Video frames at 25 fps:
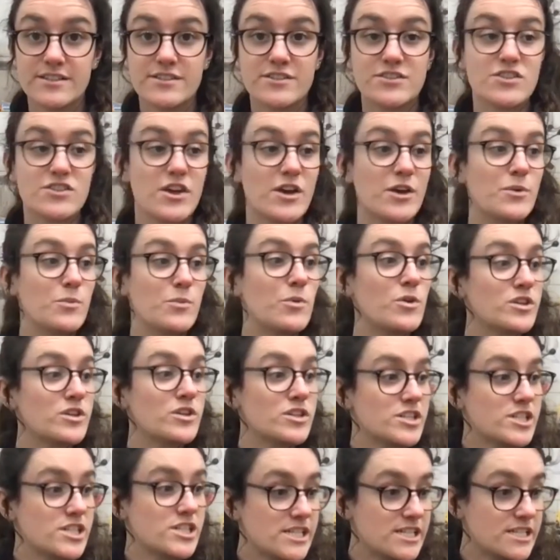So what
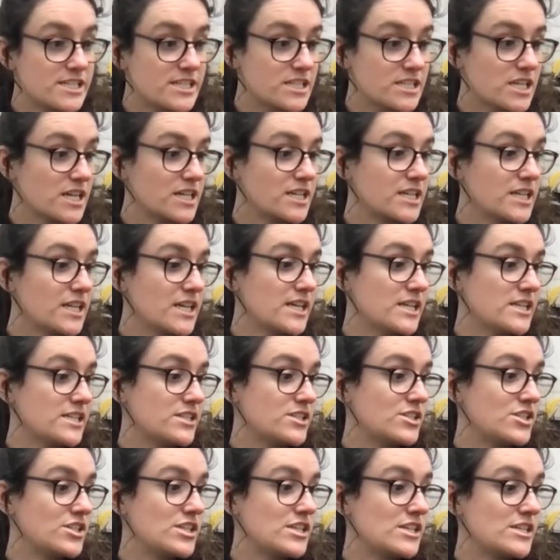she's done
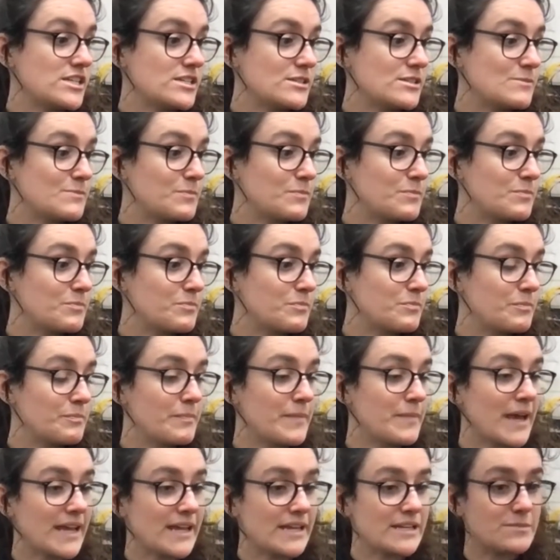is she's
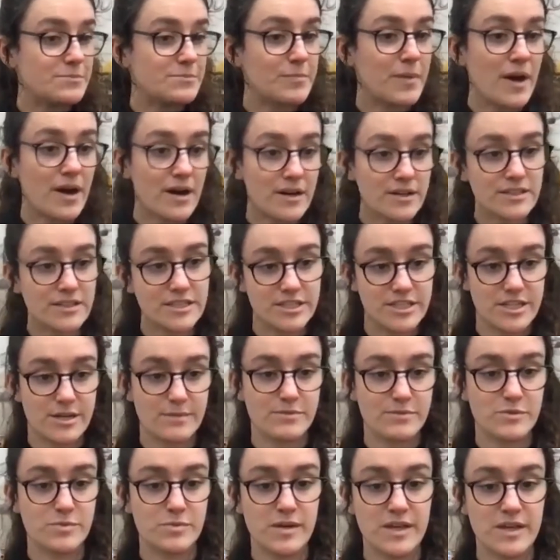made
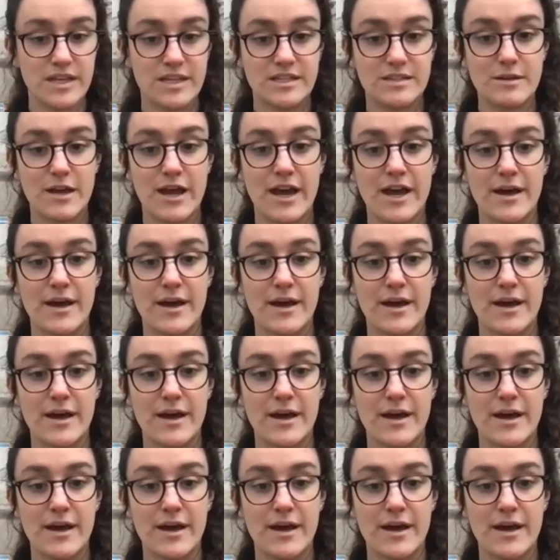partnerships with